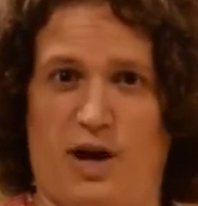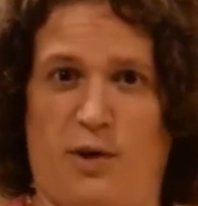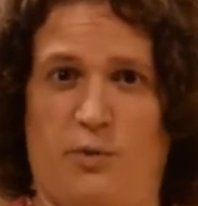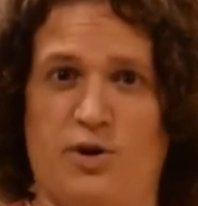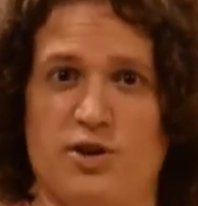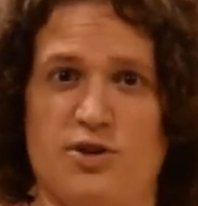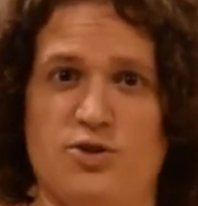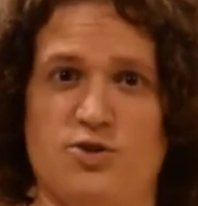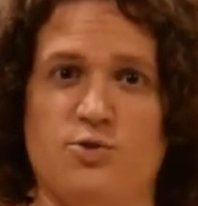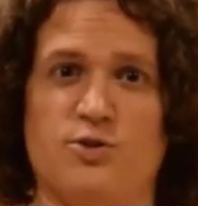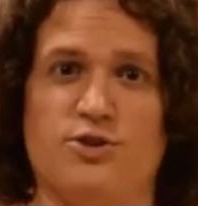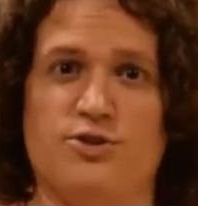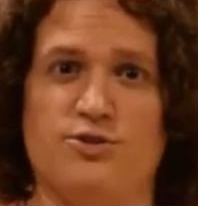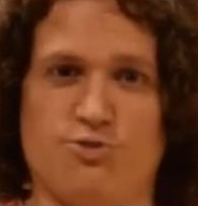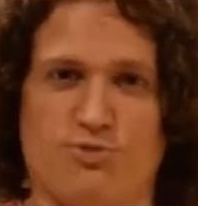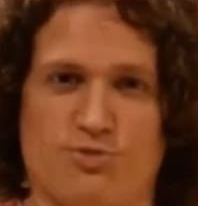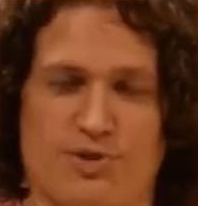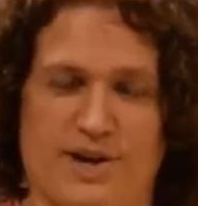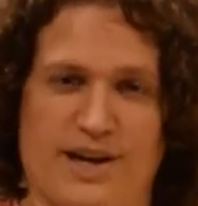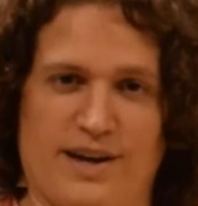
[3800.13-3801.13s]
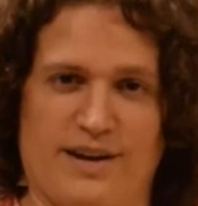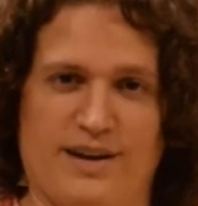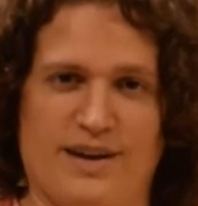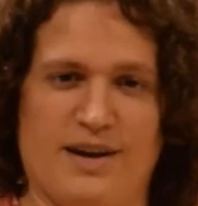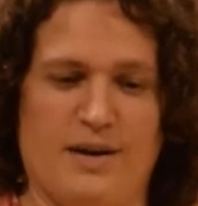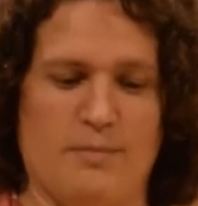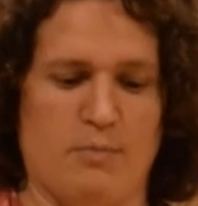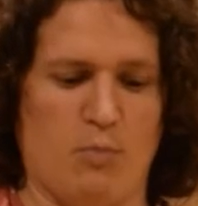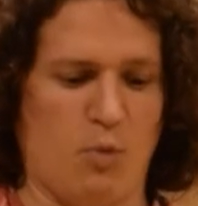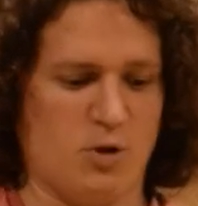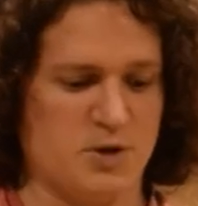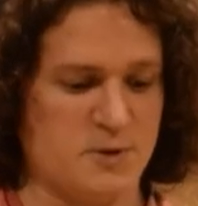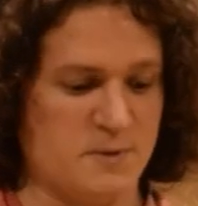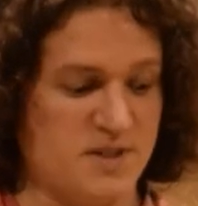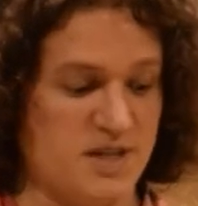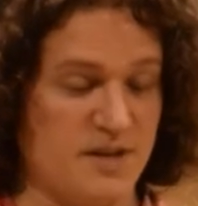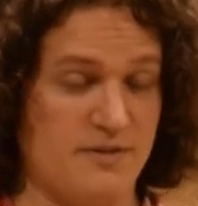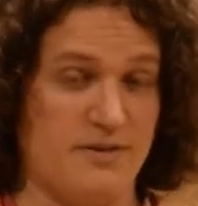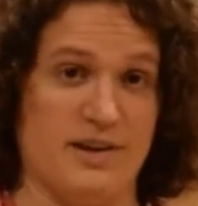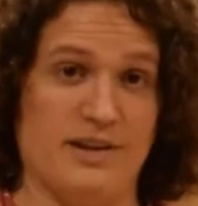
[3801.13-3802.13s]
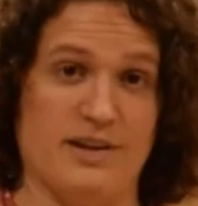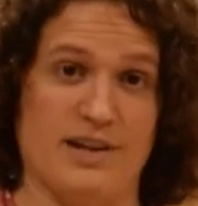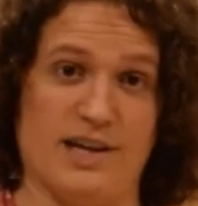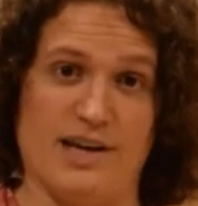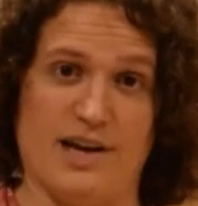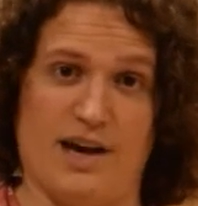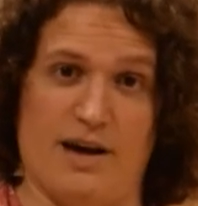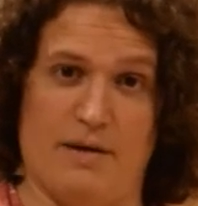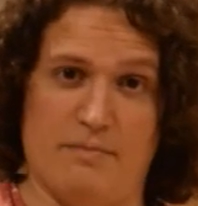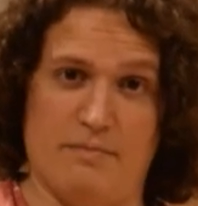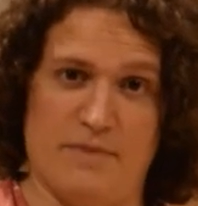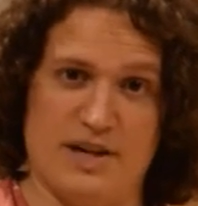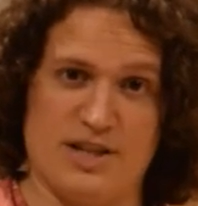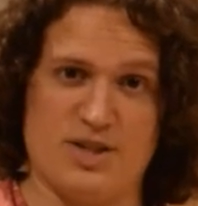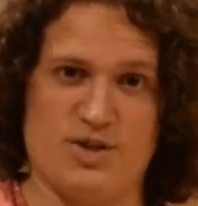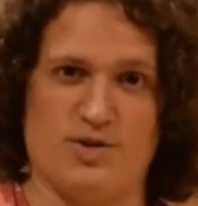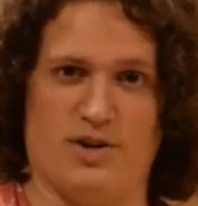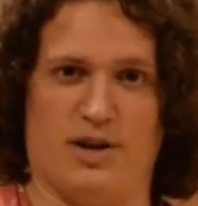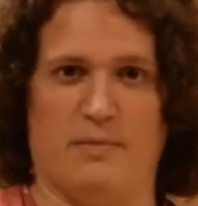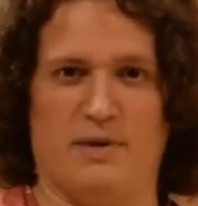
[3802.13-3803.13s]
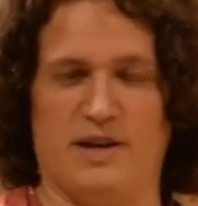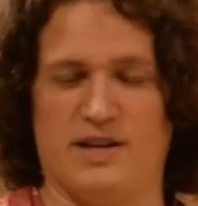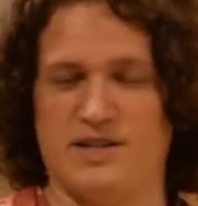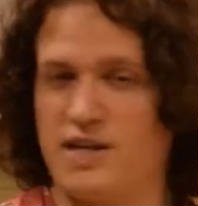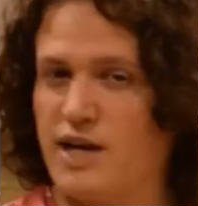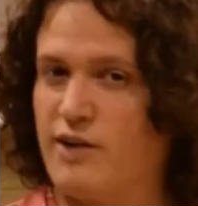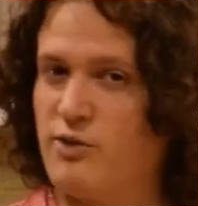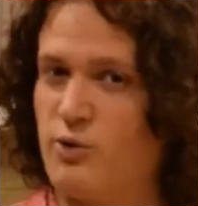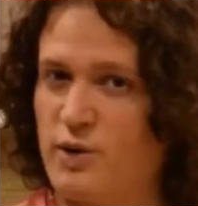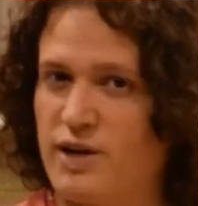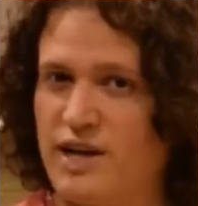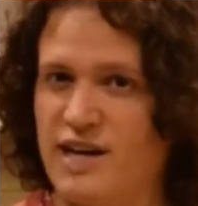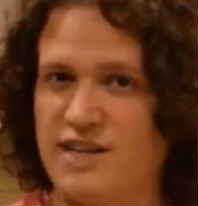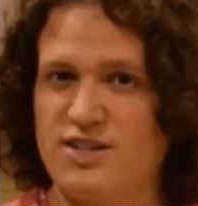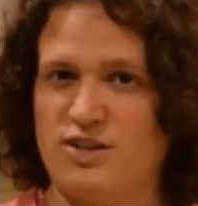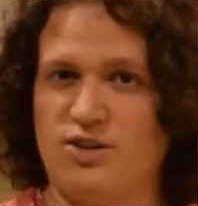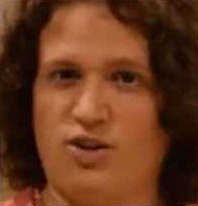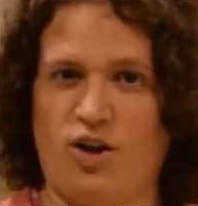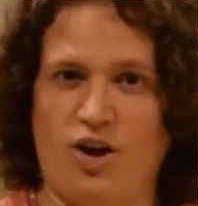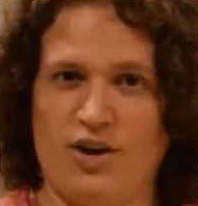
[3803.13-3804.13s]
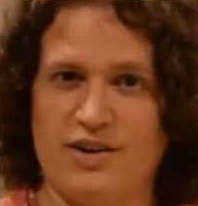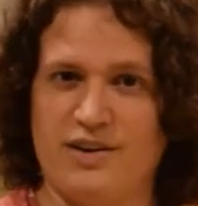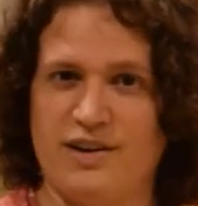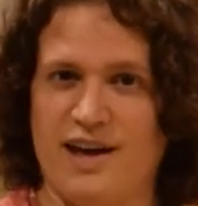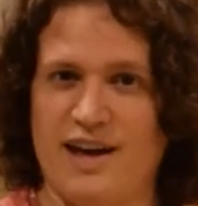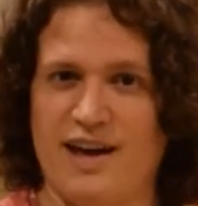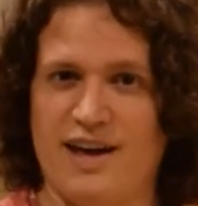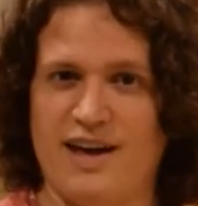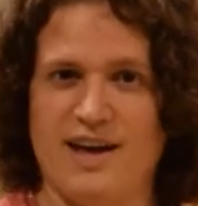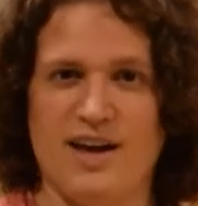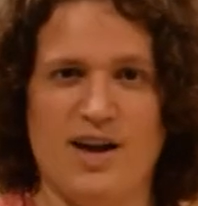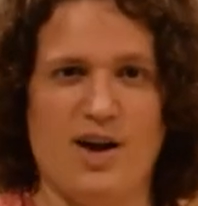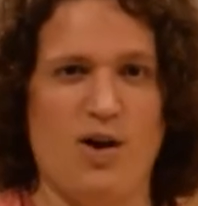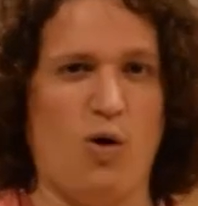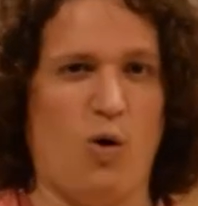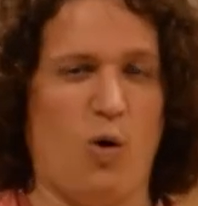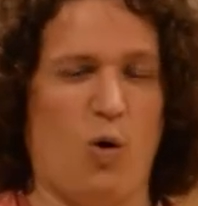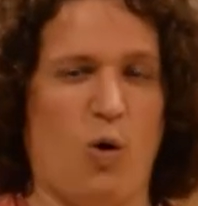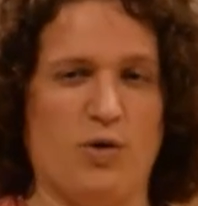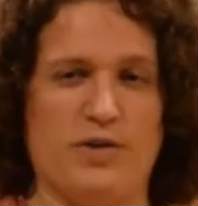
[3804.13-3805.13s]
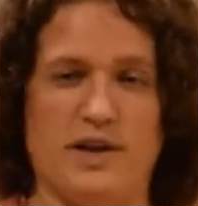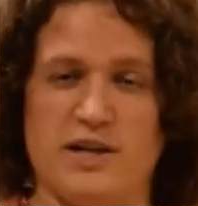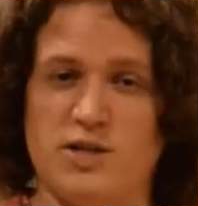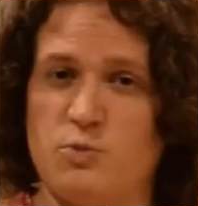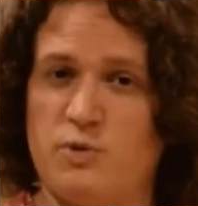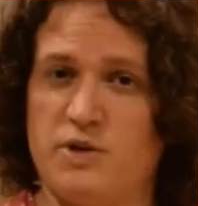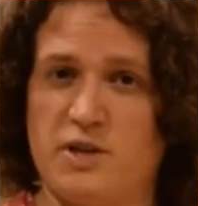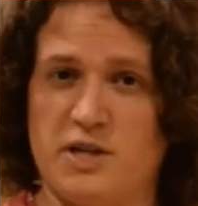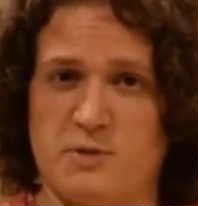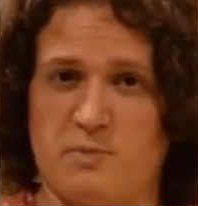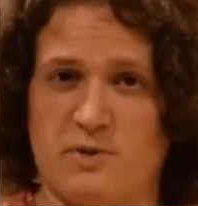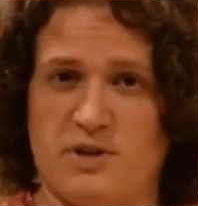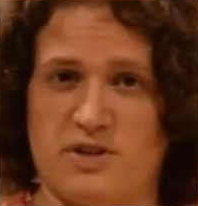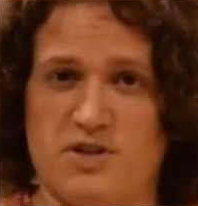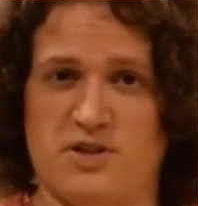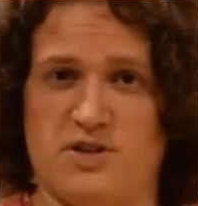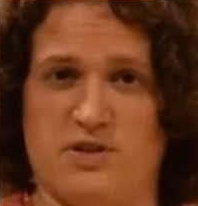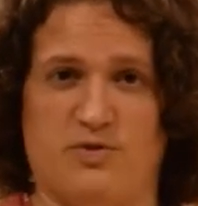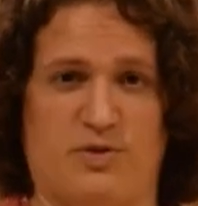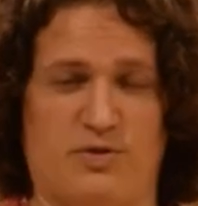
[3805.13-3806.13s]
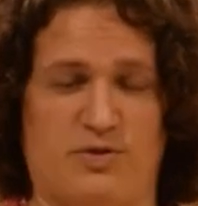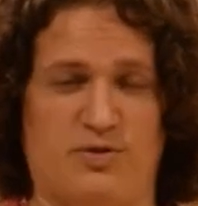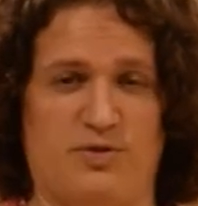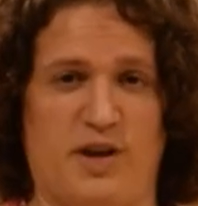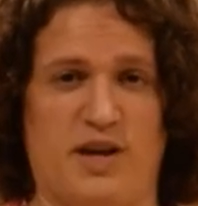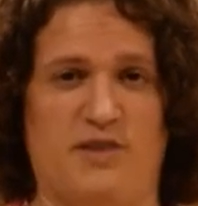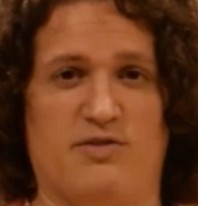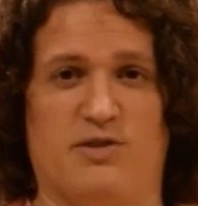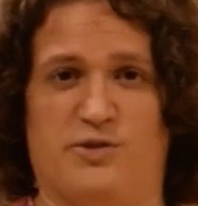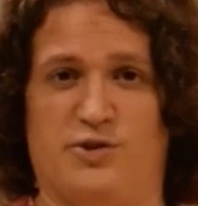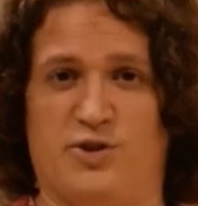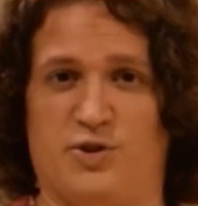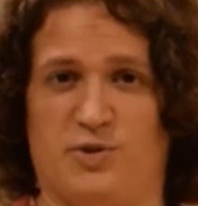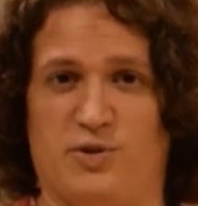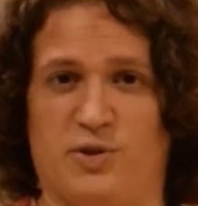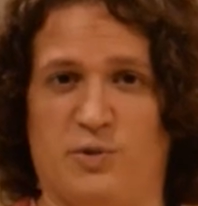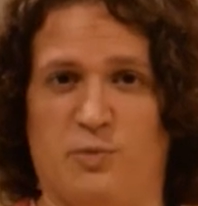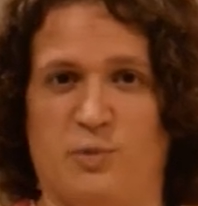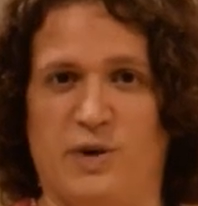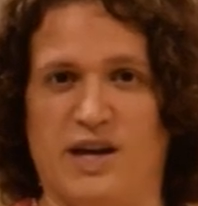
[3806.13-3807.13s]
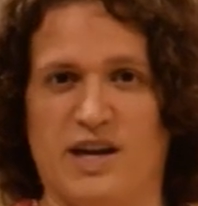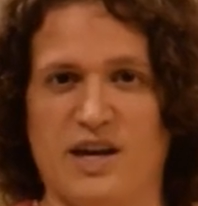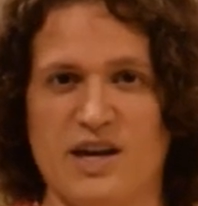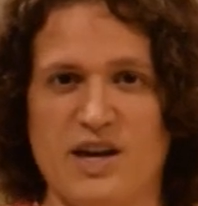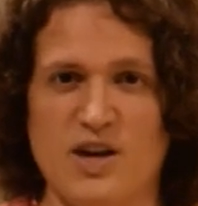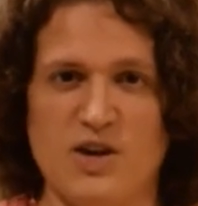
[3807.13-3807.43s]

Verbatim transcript: I wanted to do a drink, more specifically a mixed drink, because everyone has a long day or they just want to experience a different flavor during the week.